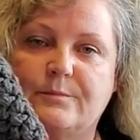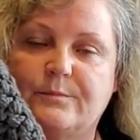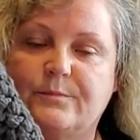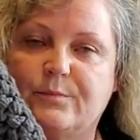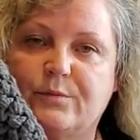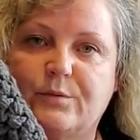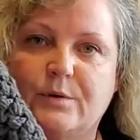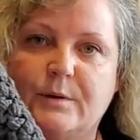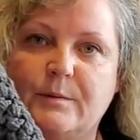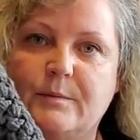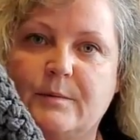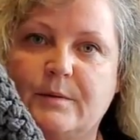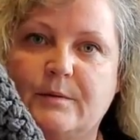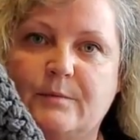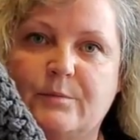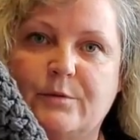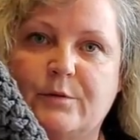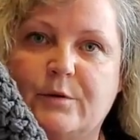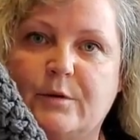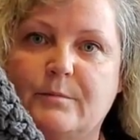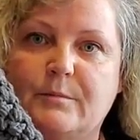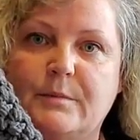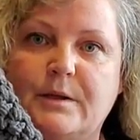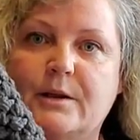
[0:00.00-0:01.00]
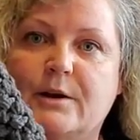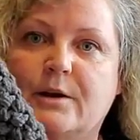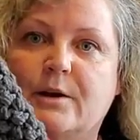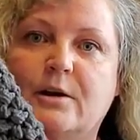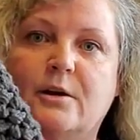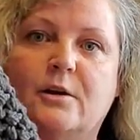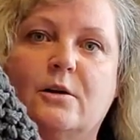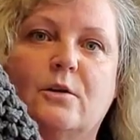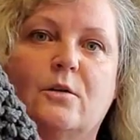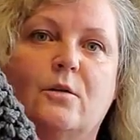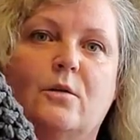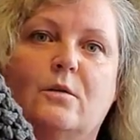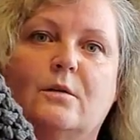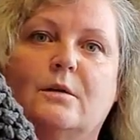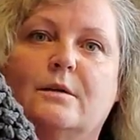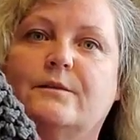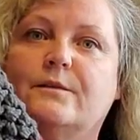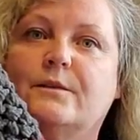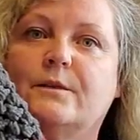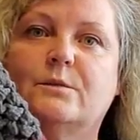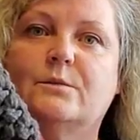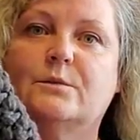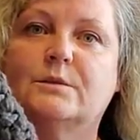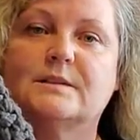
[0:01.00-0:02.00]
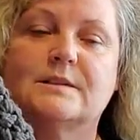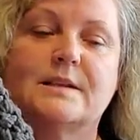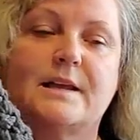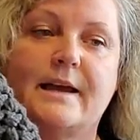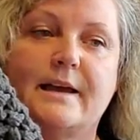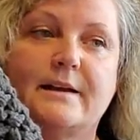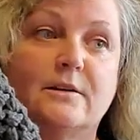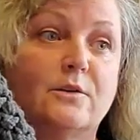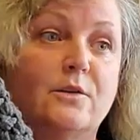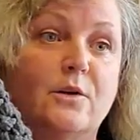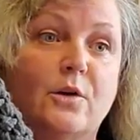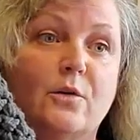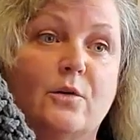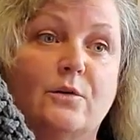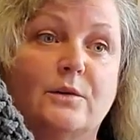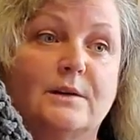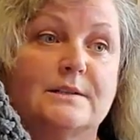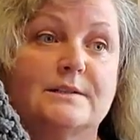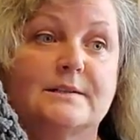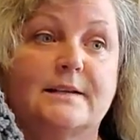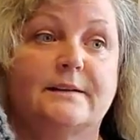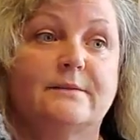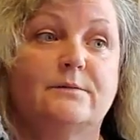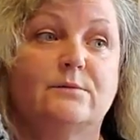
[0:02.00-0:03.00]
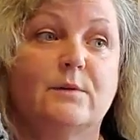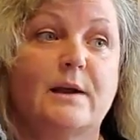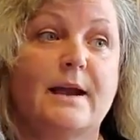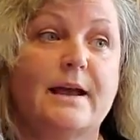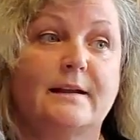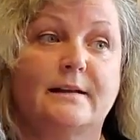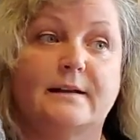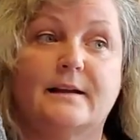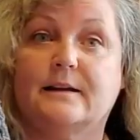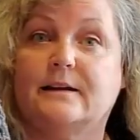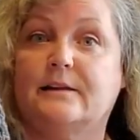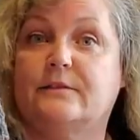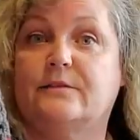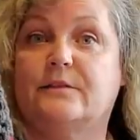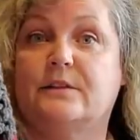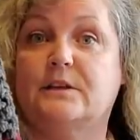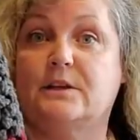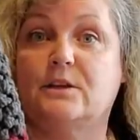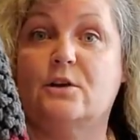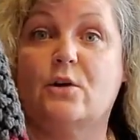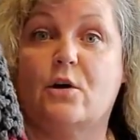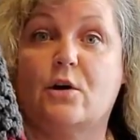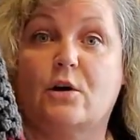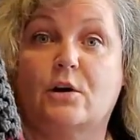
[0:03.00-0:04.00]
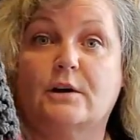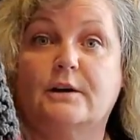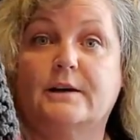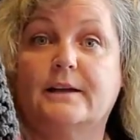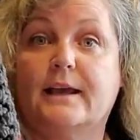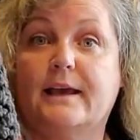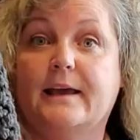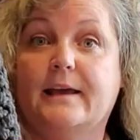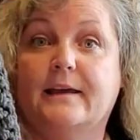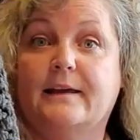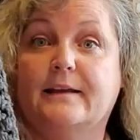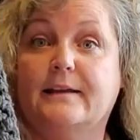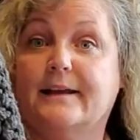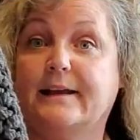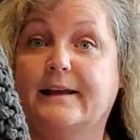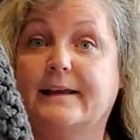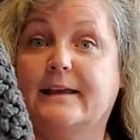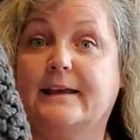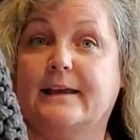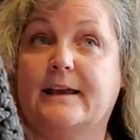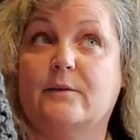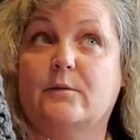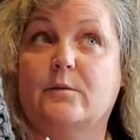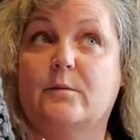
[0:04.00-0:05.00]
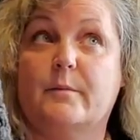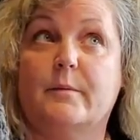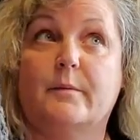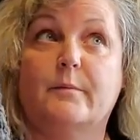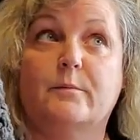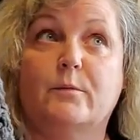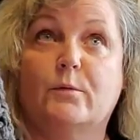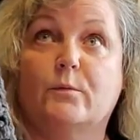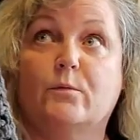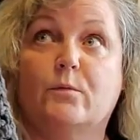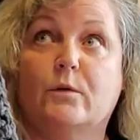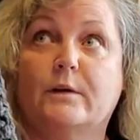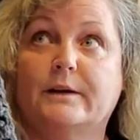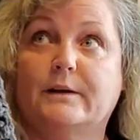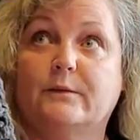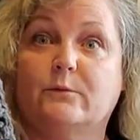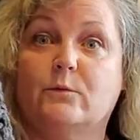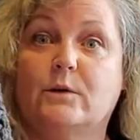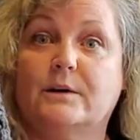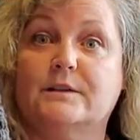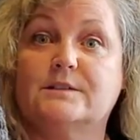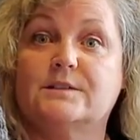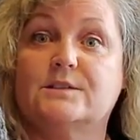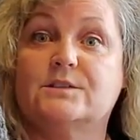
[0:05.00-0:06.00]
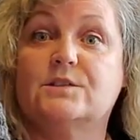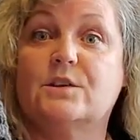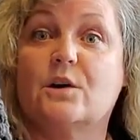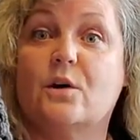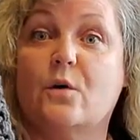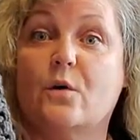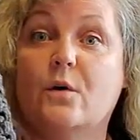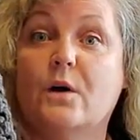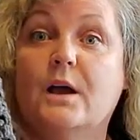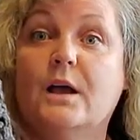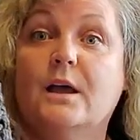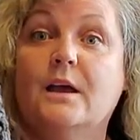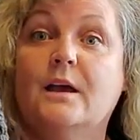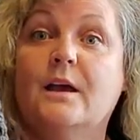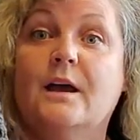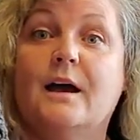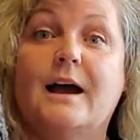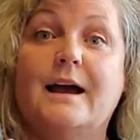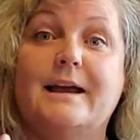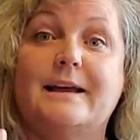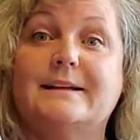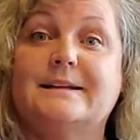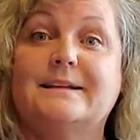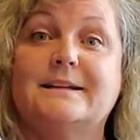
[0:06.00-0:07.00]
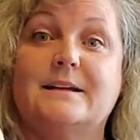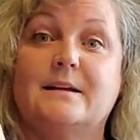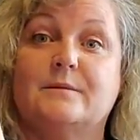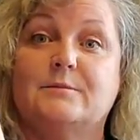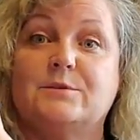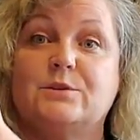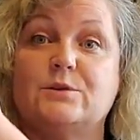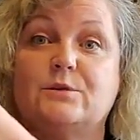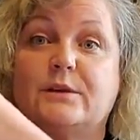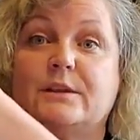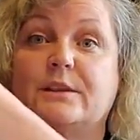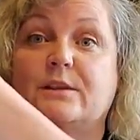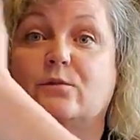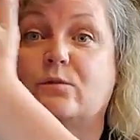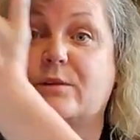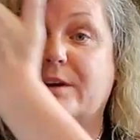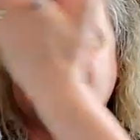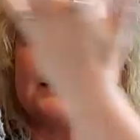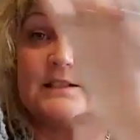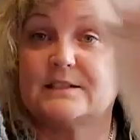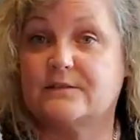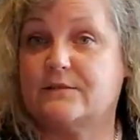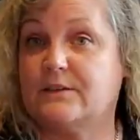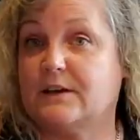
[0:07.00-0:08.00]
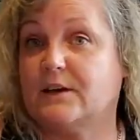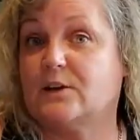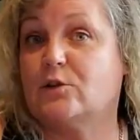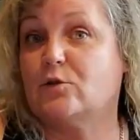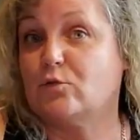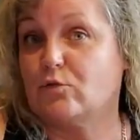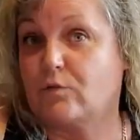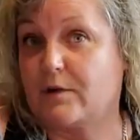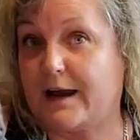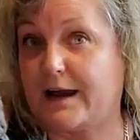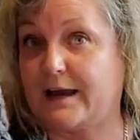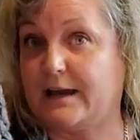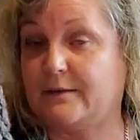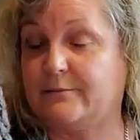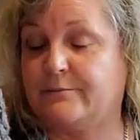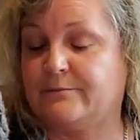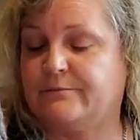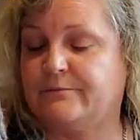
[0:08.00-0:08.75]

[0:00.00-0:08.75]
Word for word: Premiere or if it was, I don't know, because I ran out of the yarn and I can't remember what it was. So I ended up doing the rest of it gray.